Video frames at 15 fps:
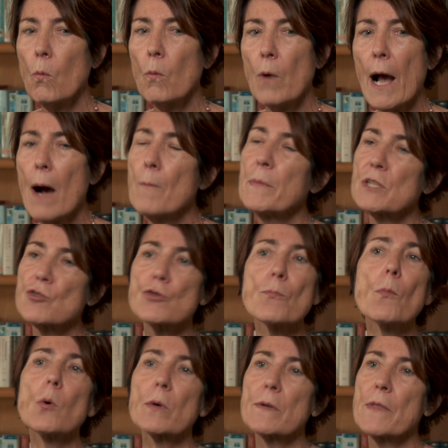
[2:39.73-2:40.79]
how much
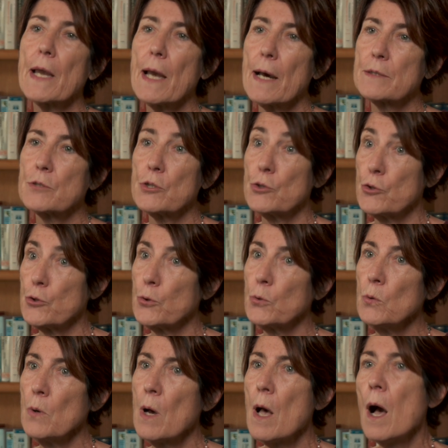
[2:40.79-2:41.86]
more they had to
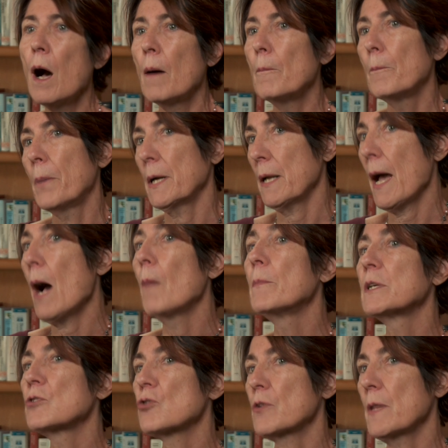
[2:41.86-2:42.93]
do, but how
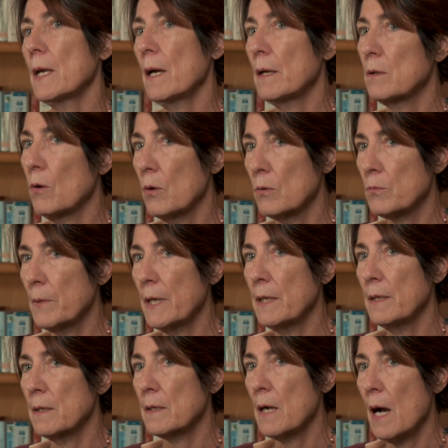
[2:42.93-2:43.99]
much they had
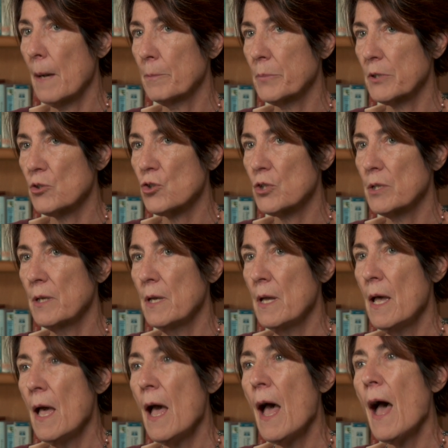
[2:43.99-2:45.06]
already accomplished.
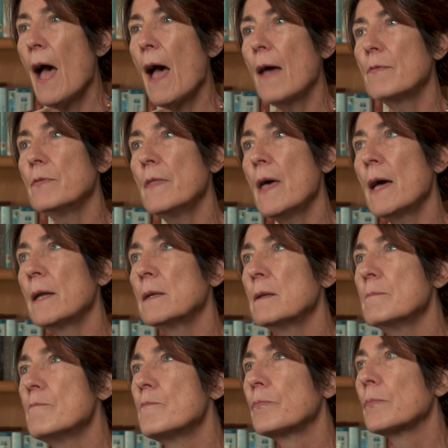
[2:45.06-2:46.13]
And
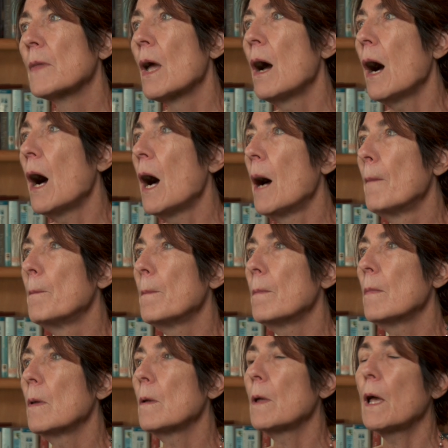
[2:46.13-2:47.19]
then, um,
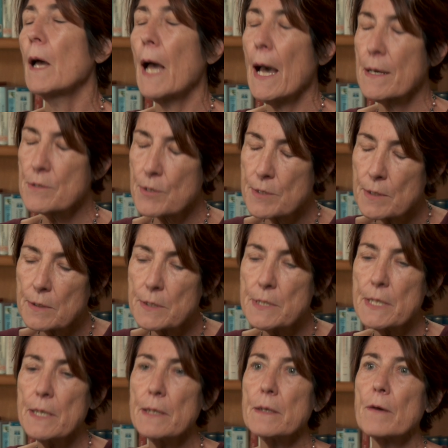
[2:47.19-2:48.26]
as
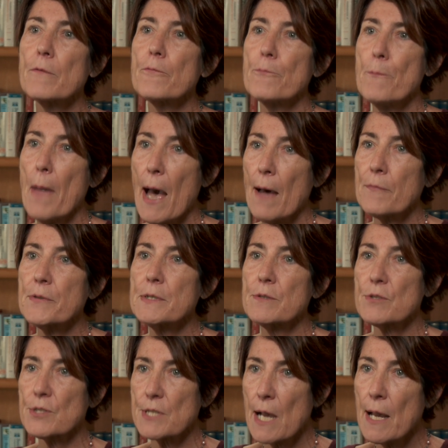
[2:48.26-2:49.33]
Dean of Math and
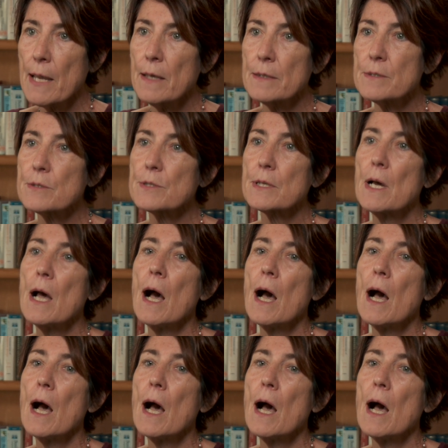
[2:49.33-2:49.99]
Science,